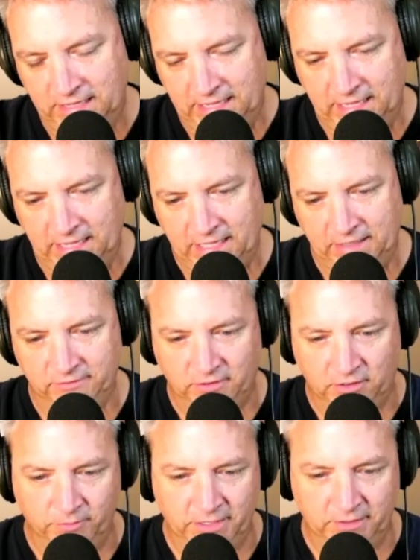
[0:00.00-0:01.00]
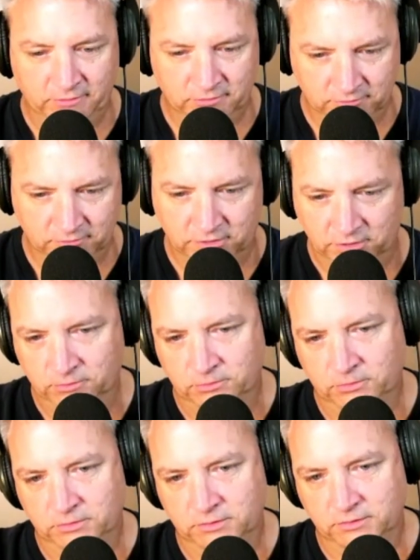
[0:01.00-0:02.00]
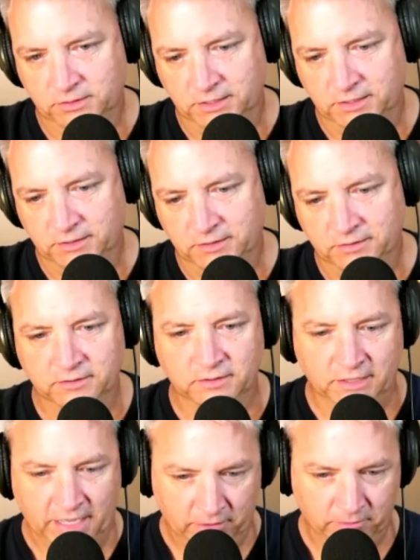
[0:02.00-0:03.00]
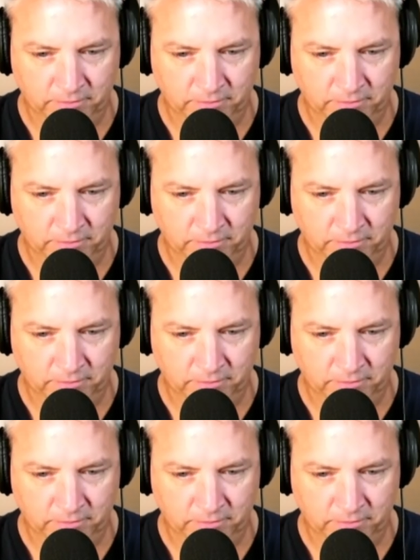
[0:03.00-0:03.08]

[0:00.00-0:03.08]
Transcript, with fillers: And as always, cue the cow.